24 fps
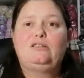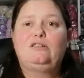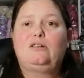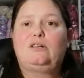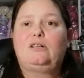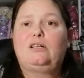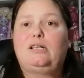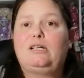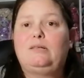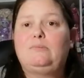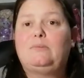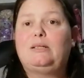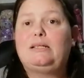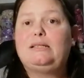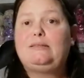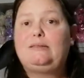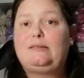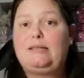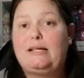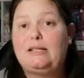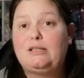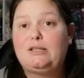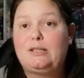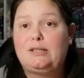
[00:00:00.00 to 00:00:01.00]
to look in my
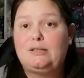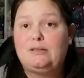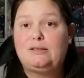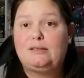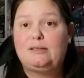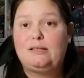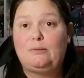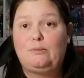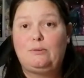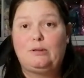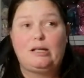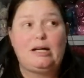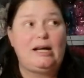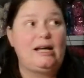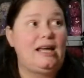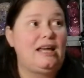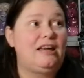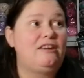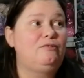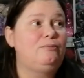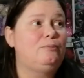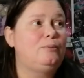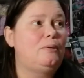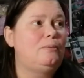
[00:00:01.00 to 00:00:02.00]
stash and see what I
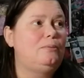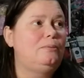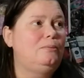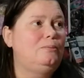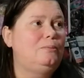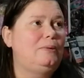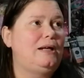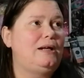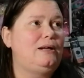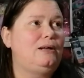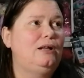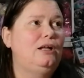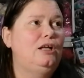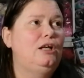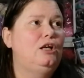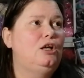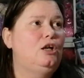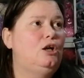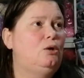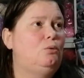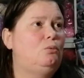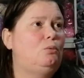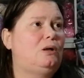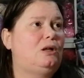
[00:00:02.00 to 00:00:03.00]
have. Probably
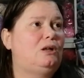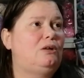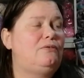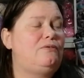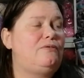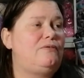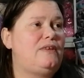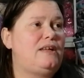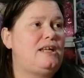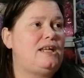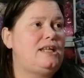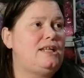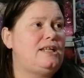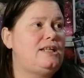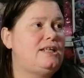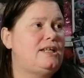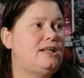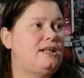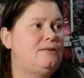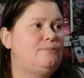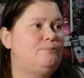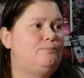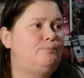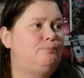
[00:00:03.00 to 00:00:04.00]
one of
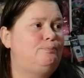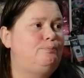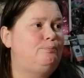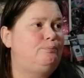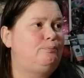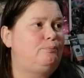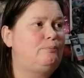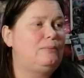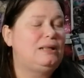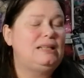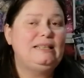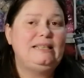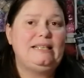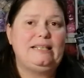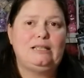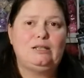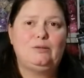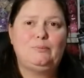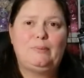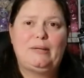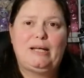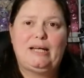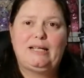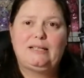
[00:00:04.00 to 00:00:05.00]
the
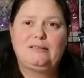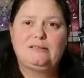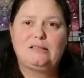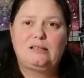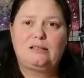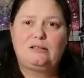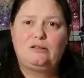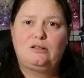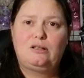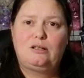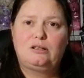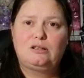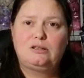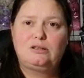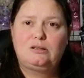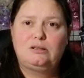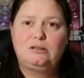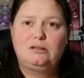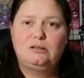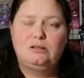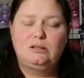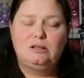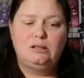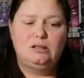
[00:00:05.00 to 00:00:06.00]
Million bags I got
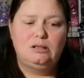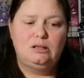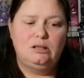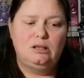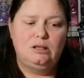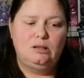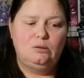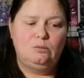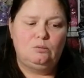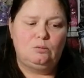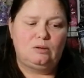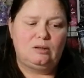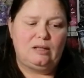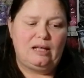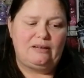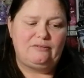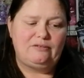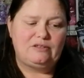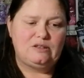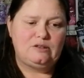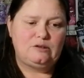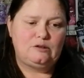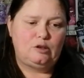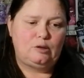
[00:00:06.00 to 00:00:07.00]
will
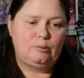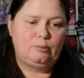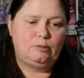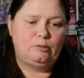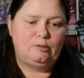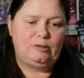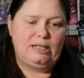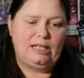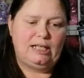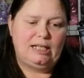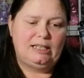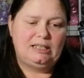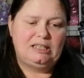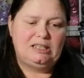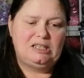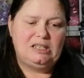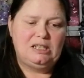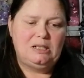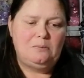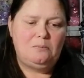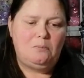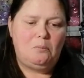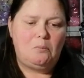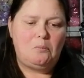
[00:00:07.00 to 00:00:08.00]
have a suitable yarn
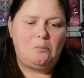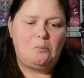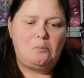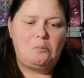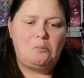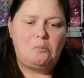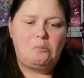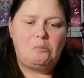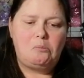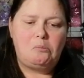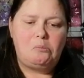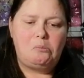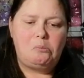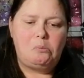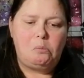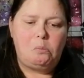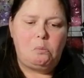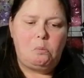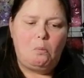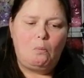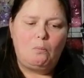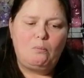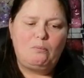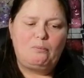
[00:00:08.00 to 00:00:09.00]
in it.
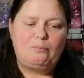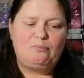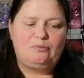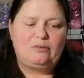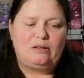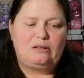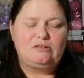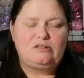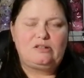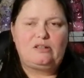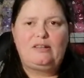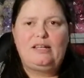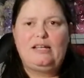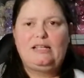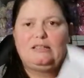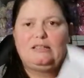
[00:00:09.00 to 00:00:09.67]
So